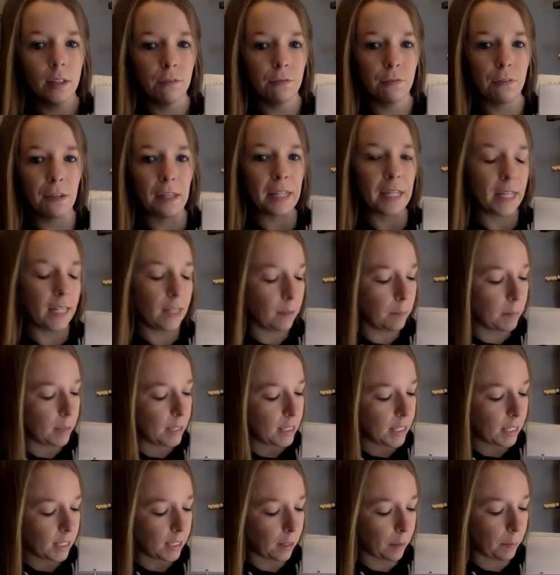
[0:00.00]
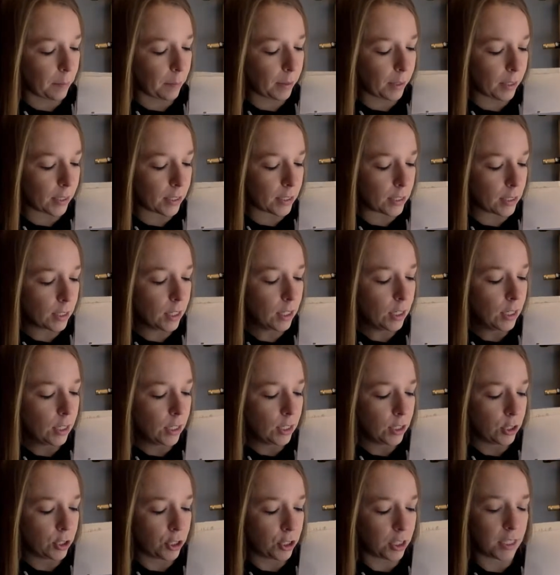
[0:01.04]
Filling in the missing numbers,
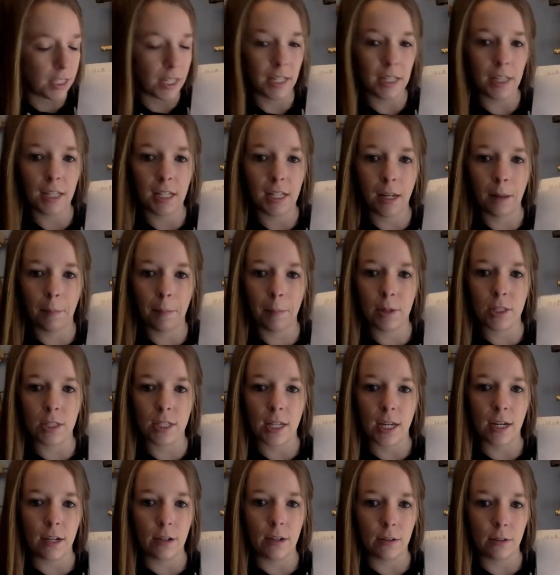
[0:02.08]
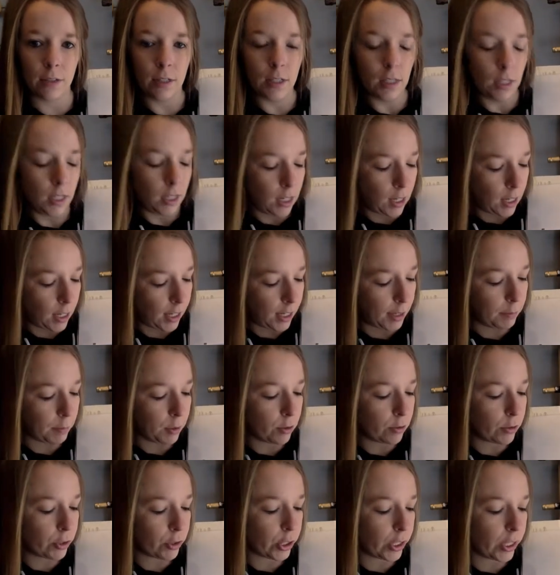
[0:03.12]
just take the numbers out.
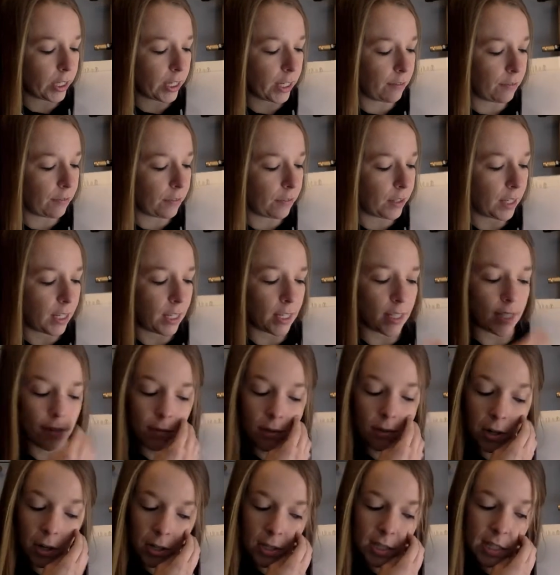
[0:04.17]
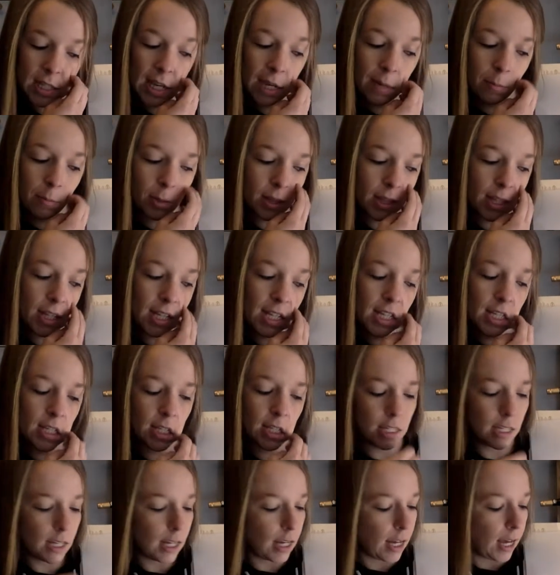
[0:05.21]
Usually if the kids have a hard time with
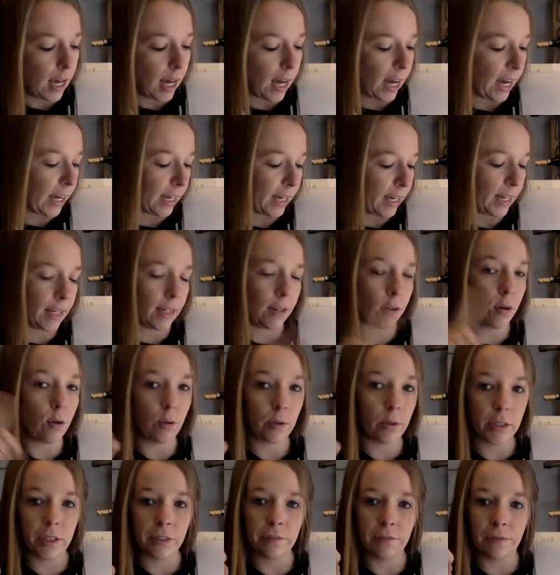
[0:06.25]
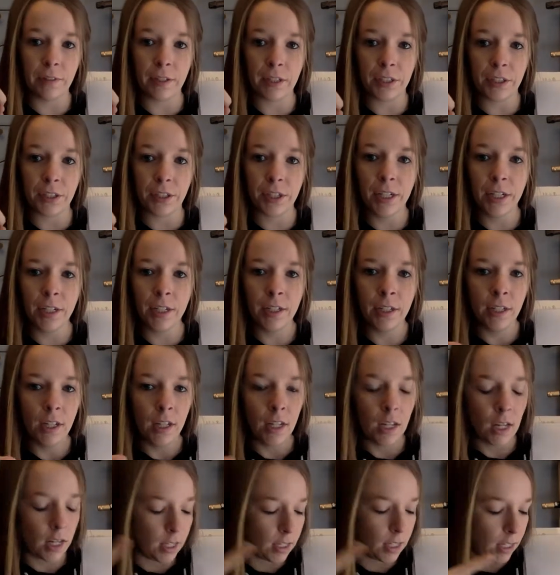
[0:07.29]
this, I hold their finger
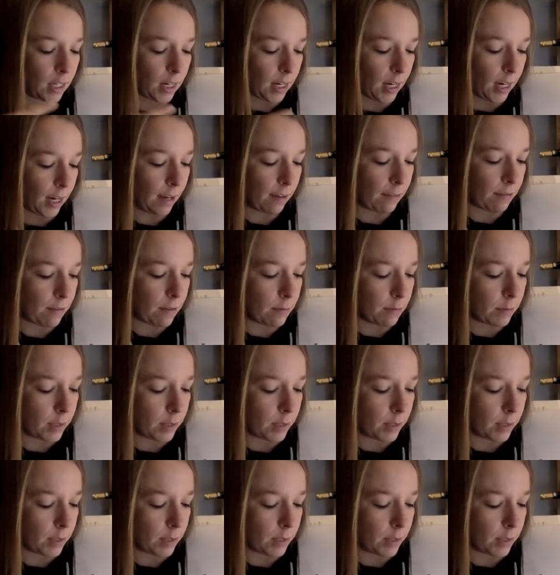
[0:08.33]
and then I have them